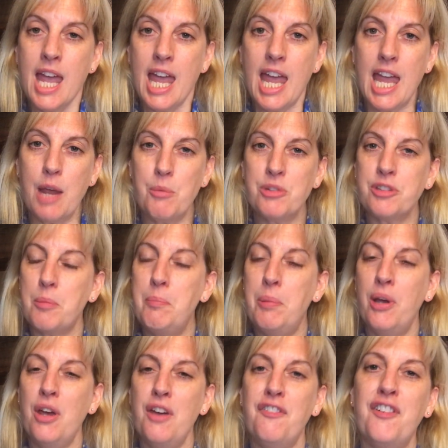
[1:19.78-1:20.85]
It was a
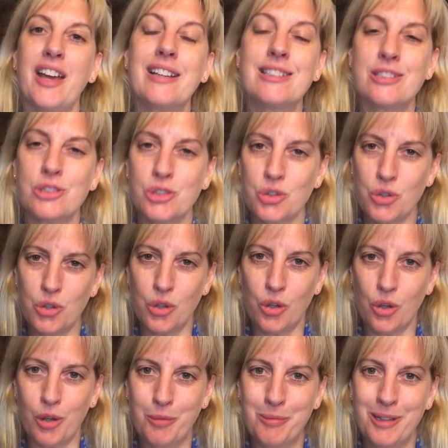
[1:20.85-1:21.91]
perfect
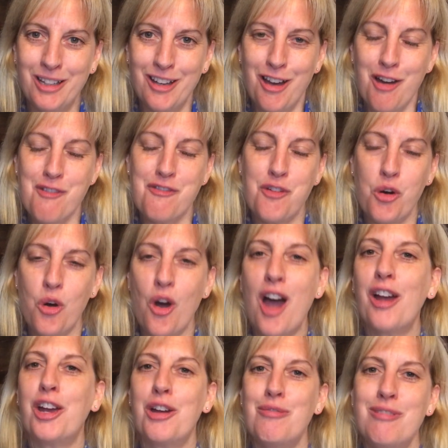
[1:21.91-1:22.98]
storm for a
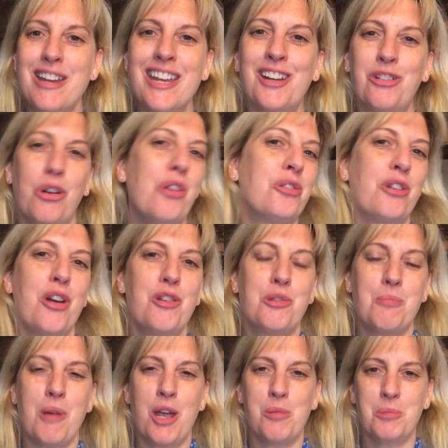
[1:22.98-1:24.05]
career crossroads
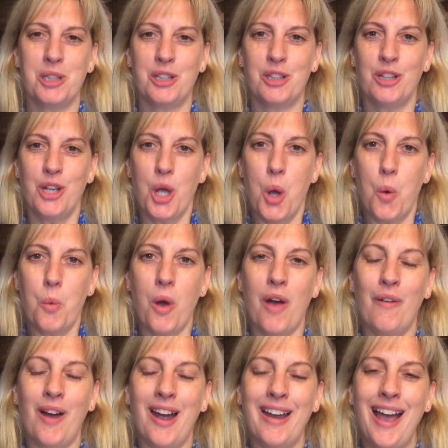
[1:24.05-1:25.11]
moment where
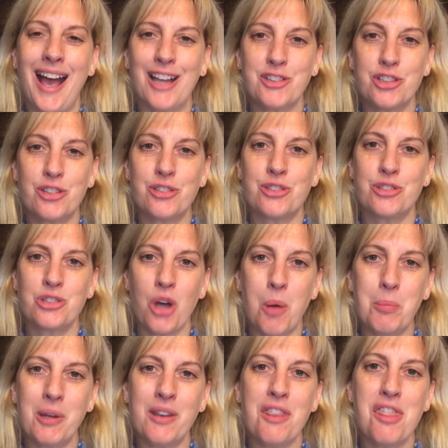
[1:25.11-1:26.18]
I had to stop
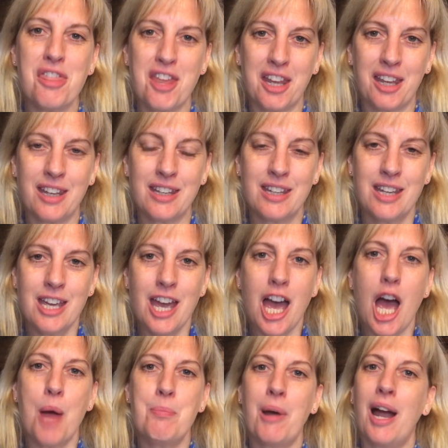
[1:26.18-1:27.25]
and think
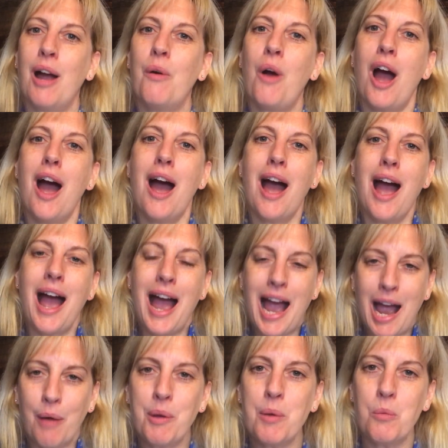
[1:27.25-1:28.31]
about
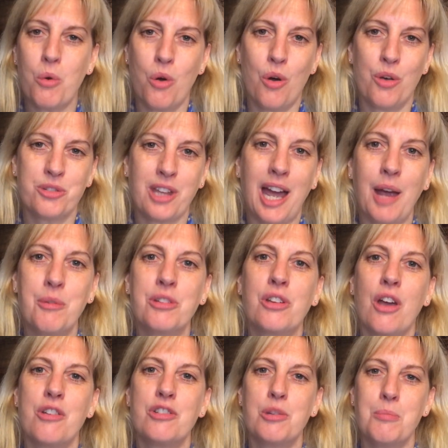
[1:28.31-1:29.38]
how it was I was
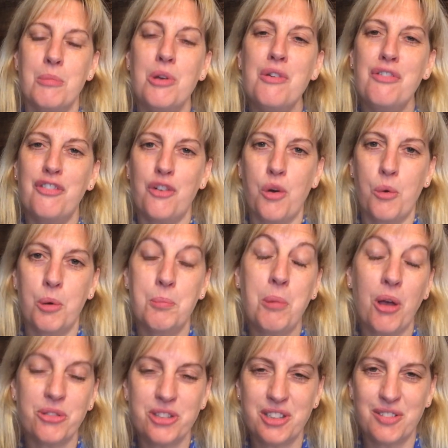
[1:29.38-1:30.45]
going to move forward
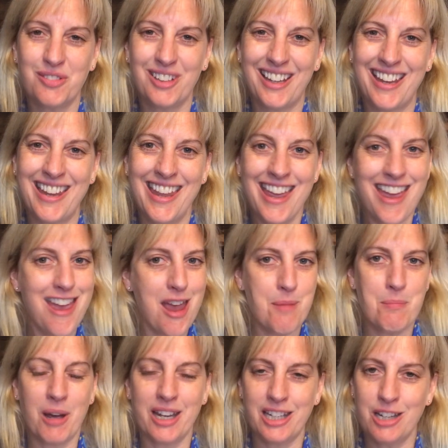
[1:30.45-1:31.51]
positively in
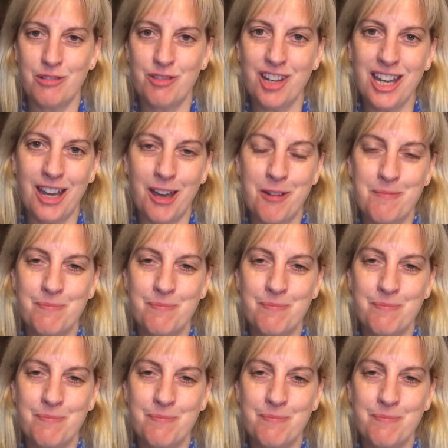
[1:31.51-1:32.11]
my career,